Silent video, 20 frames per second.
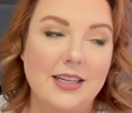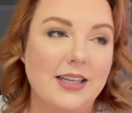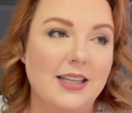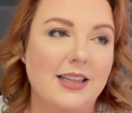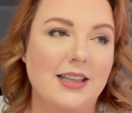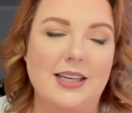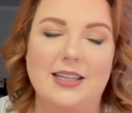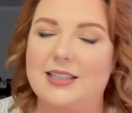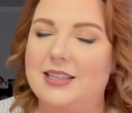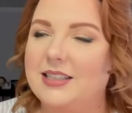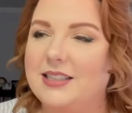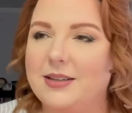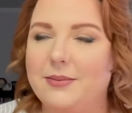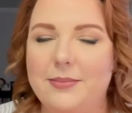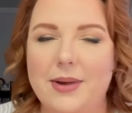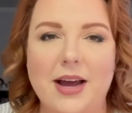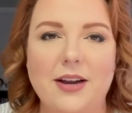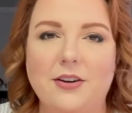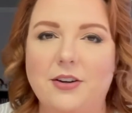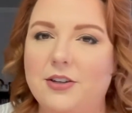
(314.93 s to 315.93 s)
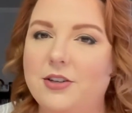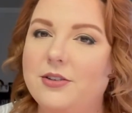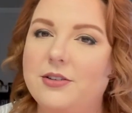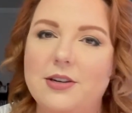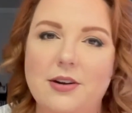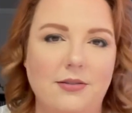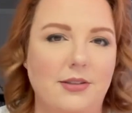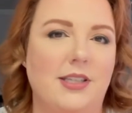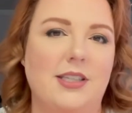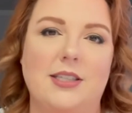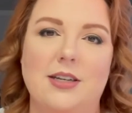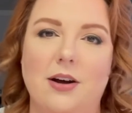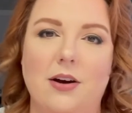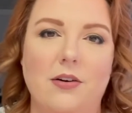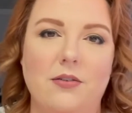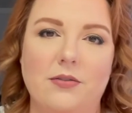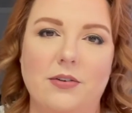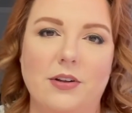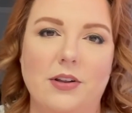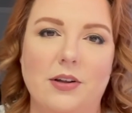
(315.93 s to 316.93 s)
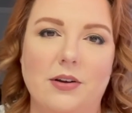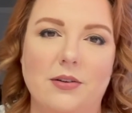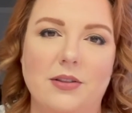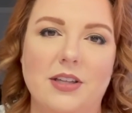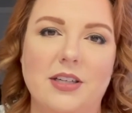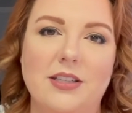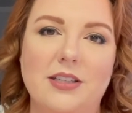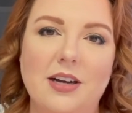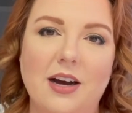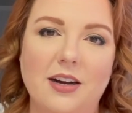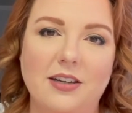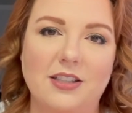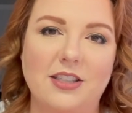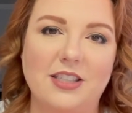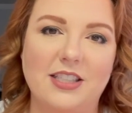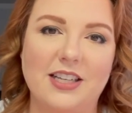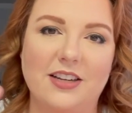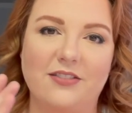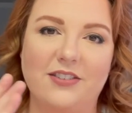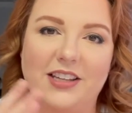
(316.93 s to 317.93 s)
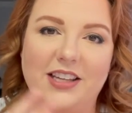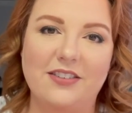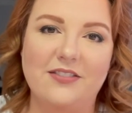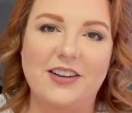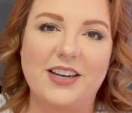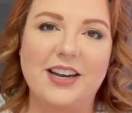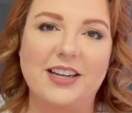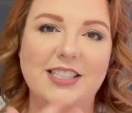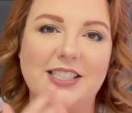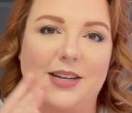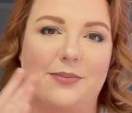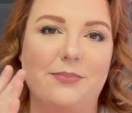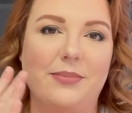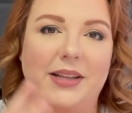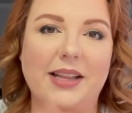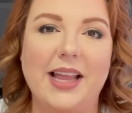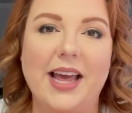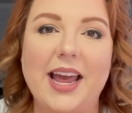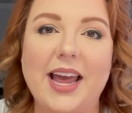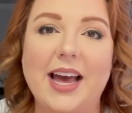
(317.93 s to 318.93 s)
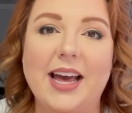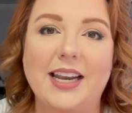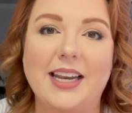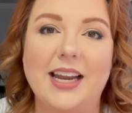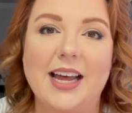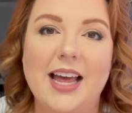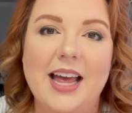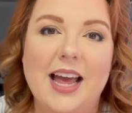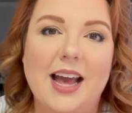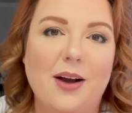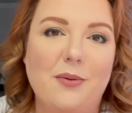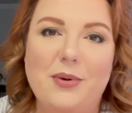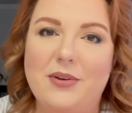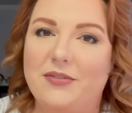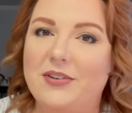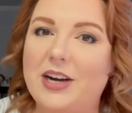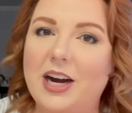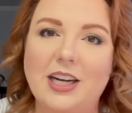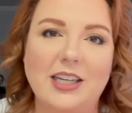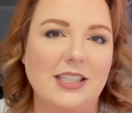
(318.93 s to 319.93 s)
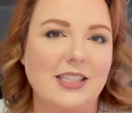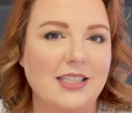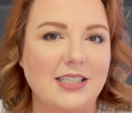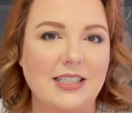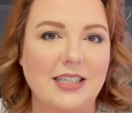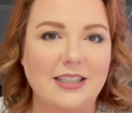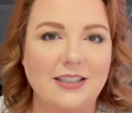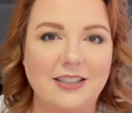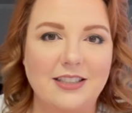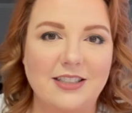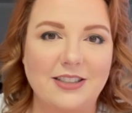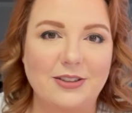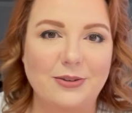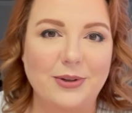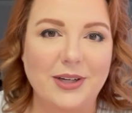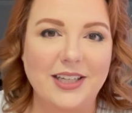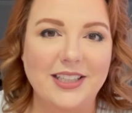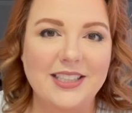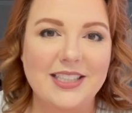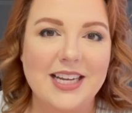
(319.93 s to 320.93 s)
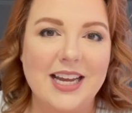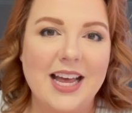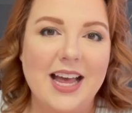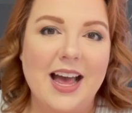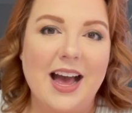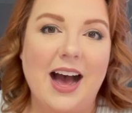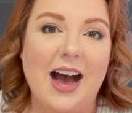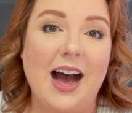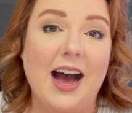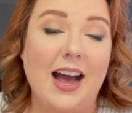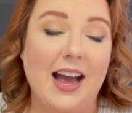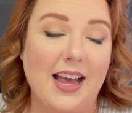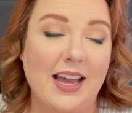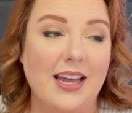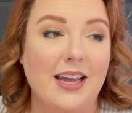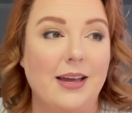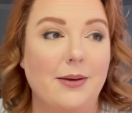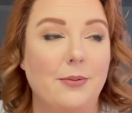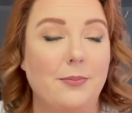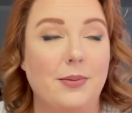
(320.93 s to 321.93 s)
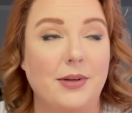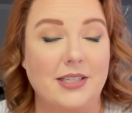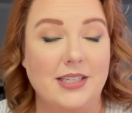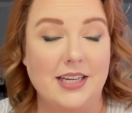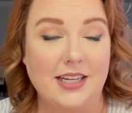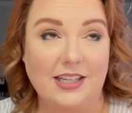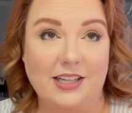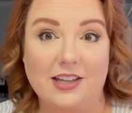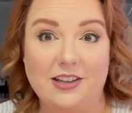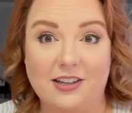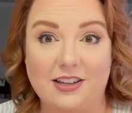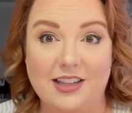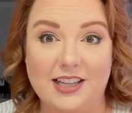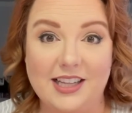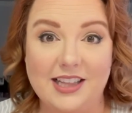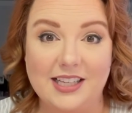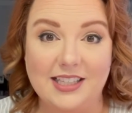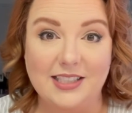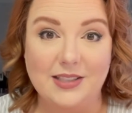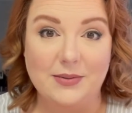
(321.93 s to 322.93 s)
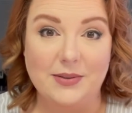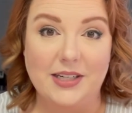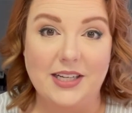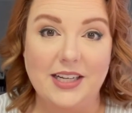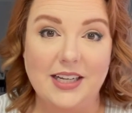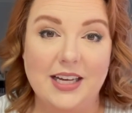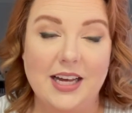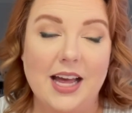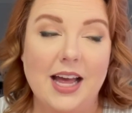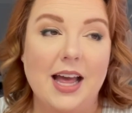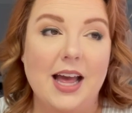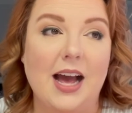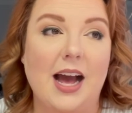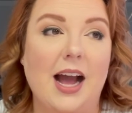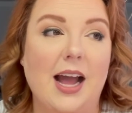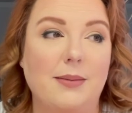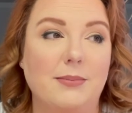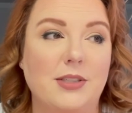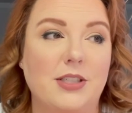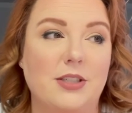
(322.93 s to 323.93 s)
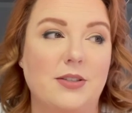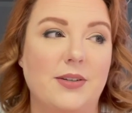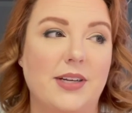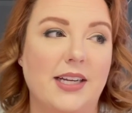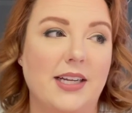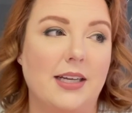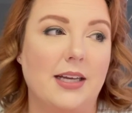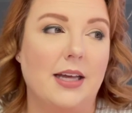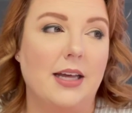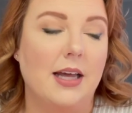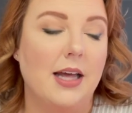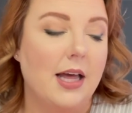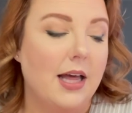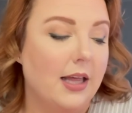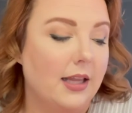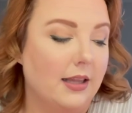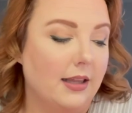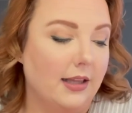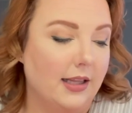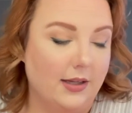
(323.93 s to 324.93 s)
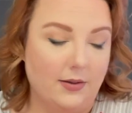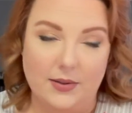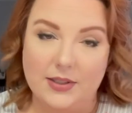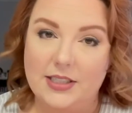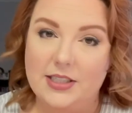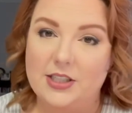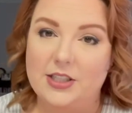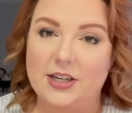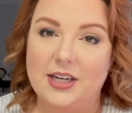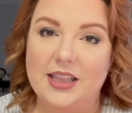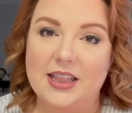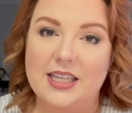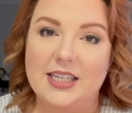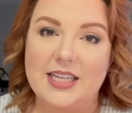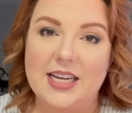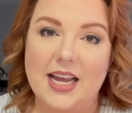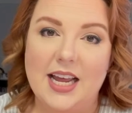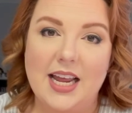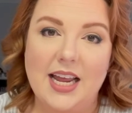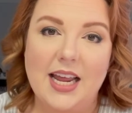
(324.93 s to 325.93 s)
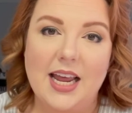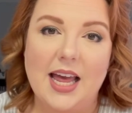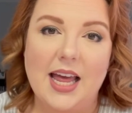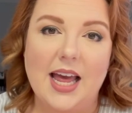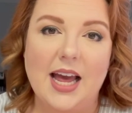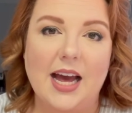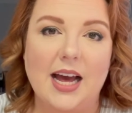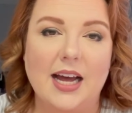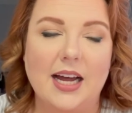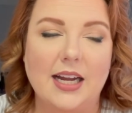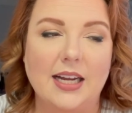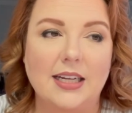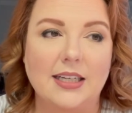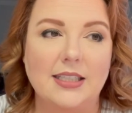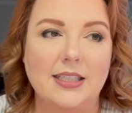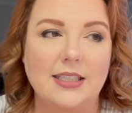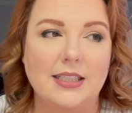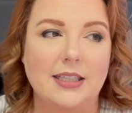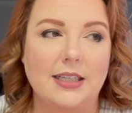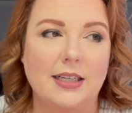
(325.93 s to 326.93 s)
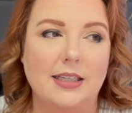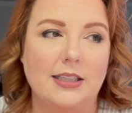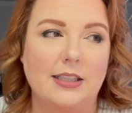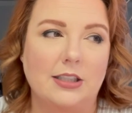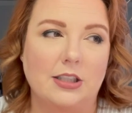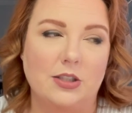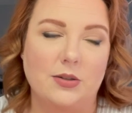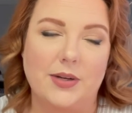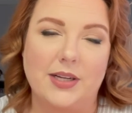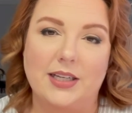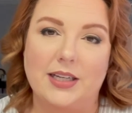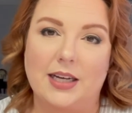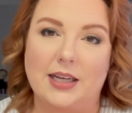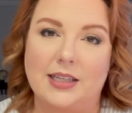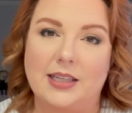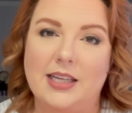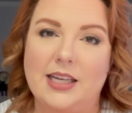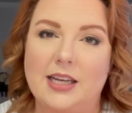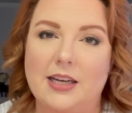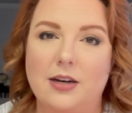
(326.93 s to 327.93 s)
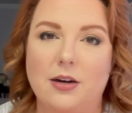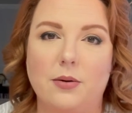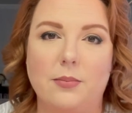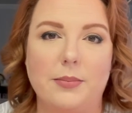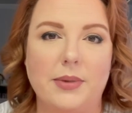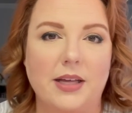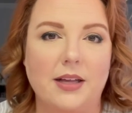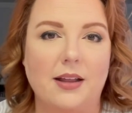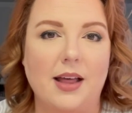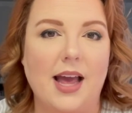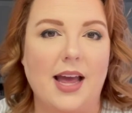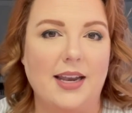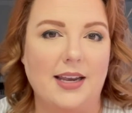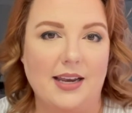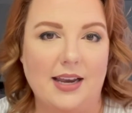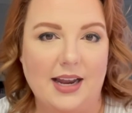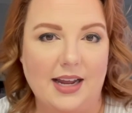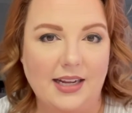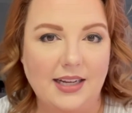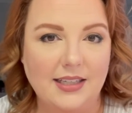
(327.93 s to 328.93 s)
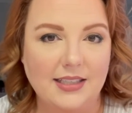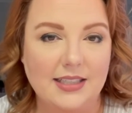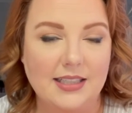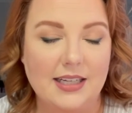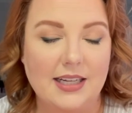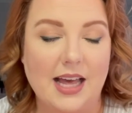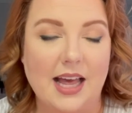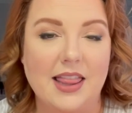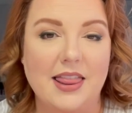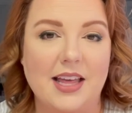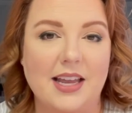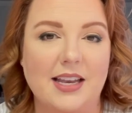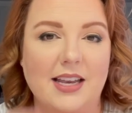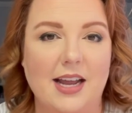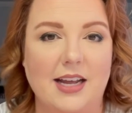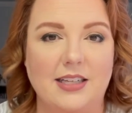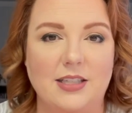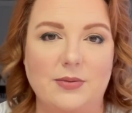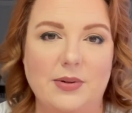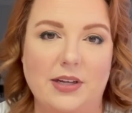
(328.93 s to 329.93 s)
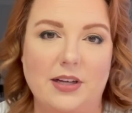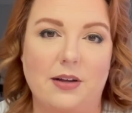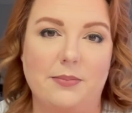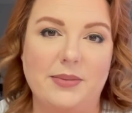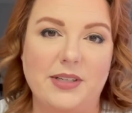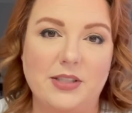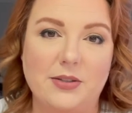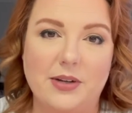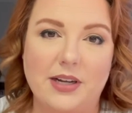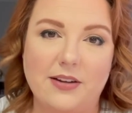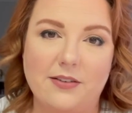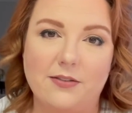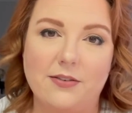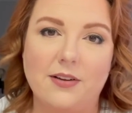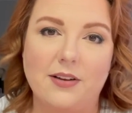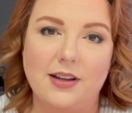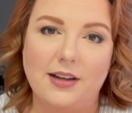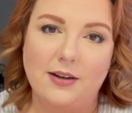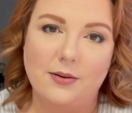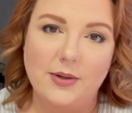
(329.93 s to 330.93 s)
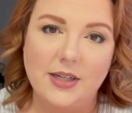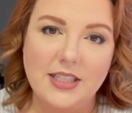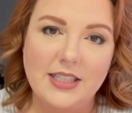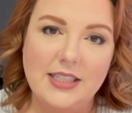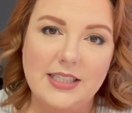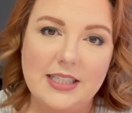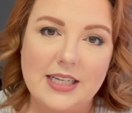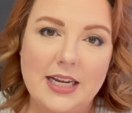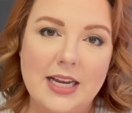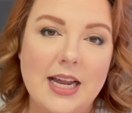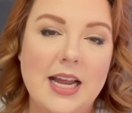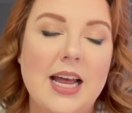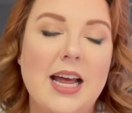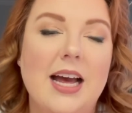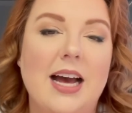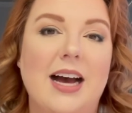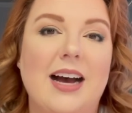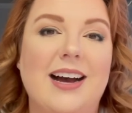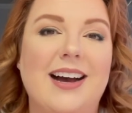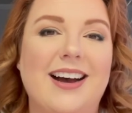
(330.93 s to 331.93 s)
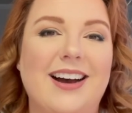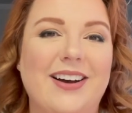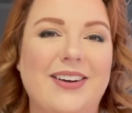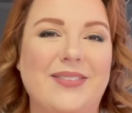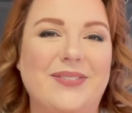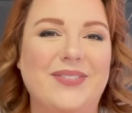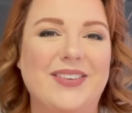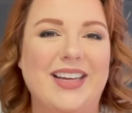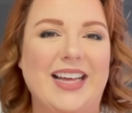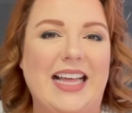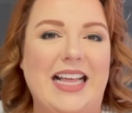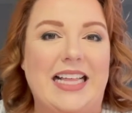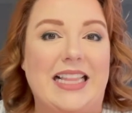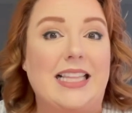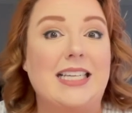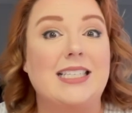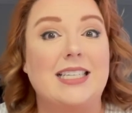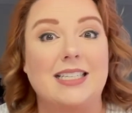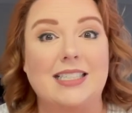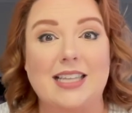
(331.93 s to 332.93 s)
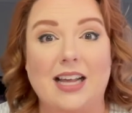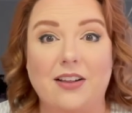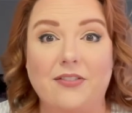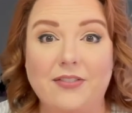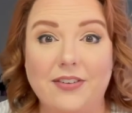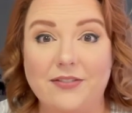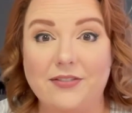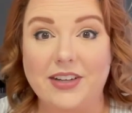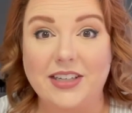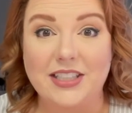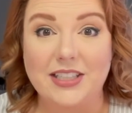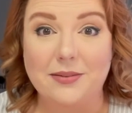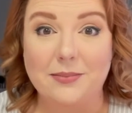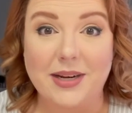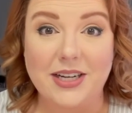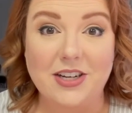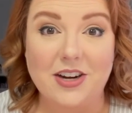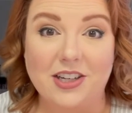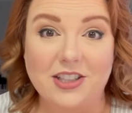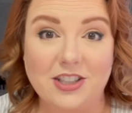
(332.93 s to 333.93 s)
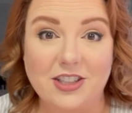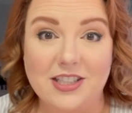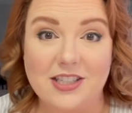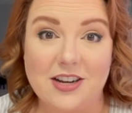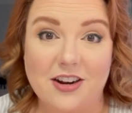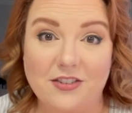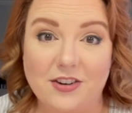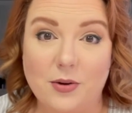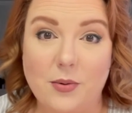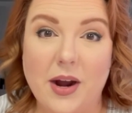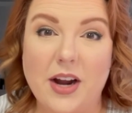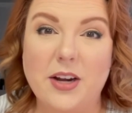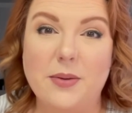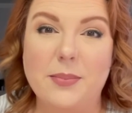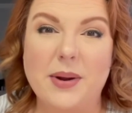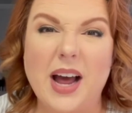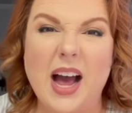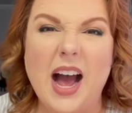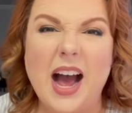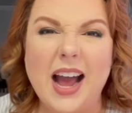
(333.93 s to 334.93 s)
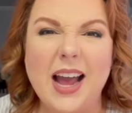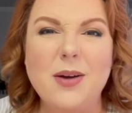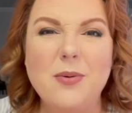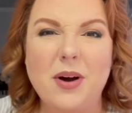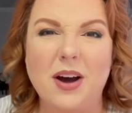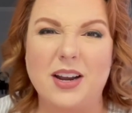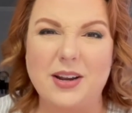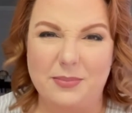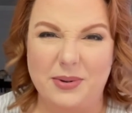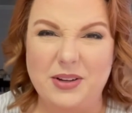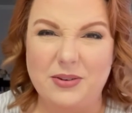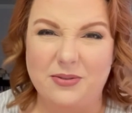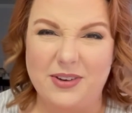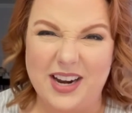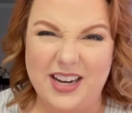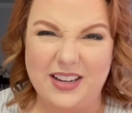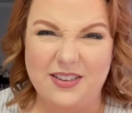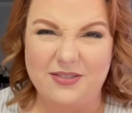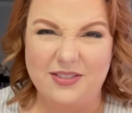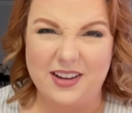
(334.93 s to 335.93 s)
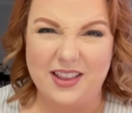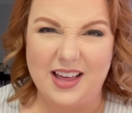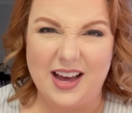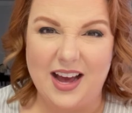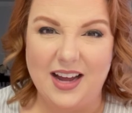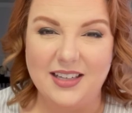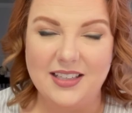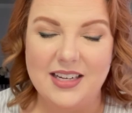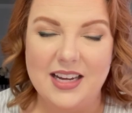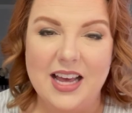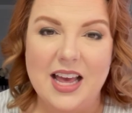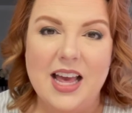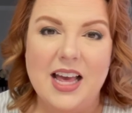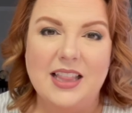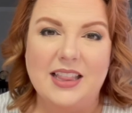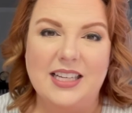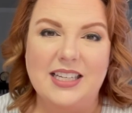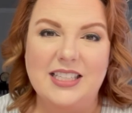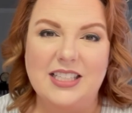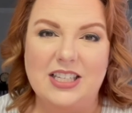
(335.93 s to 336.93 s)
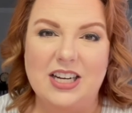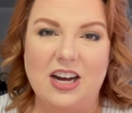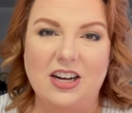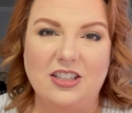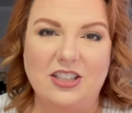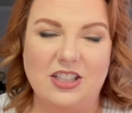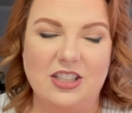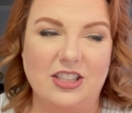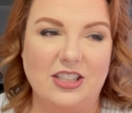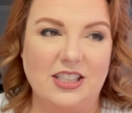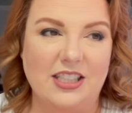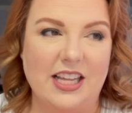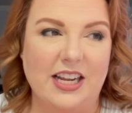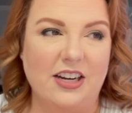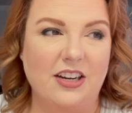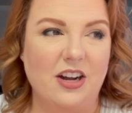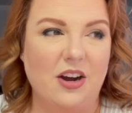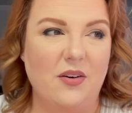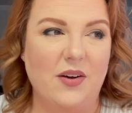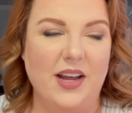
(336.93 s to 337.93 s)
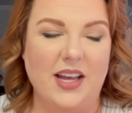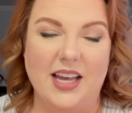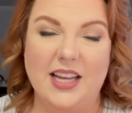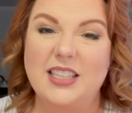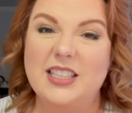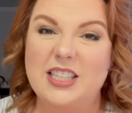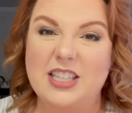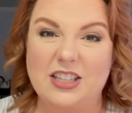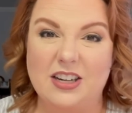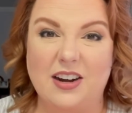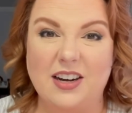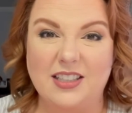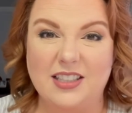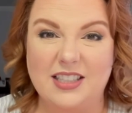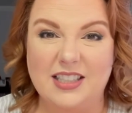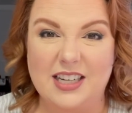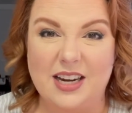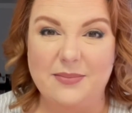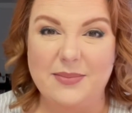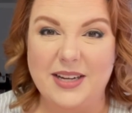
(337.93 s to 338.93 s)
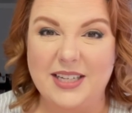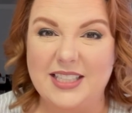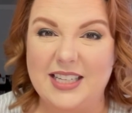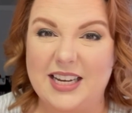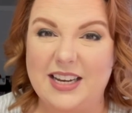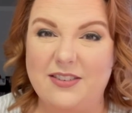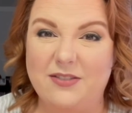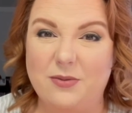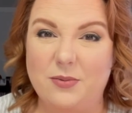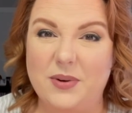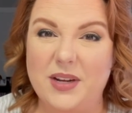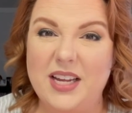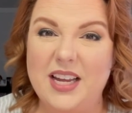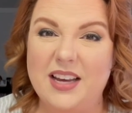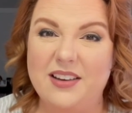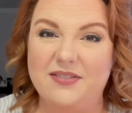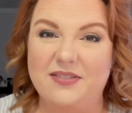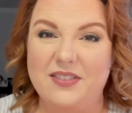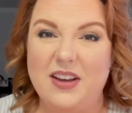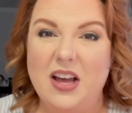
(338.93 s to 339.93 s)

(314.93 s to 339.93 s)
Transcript: that doesn't matter. You don't need to overload. The doctors have given us a plan and we've got to stick to it. I, particularly this week, I'm doing liquids during the day and doing a keto meal at night. And then next week I'll be doing full liquids. Um, this is self-inflicted. My doctor is not required, but I want to be ready for that. These doctors, they're going into our stomachs, and if we have